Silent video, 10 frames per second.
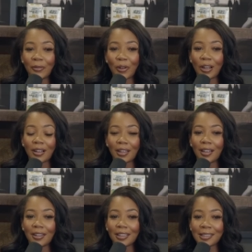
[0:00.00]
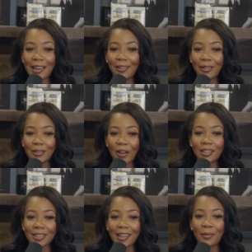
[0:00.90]
for the state of, as far
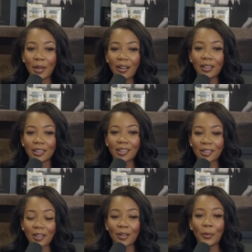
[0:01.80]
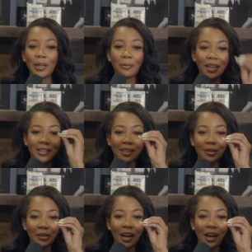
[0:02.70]
as the state of Maryland is concerned, we make $0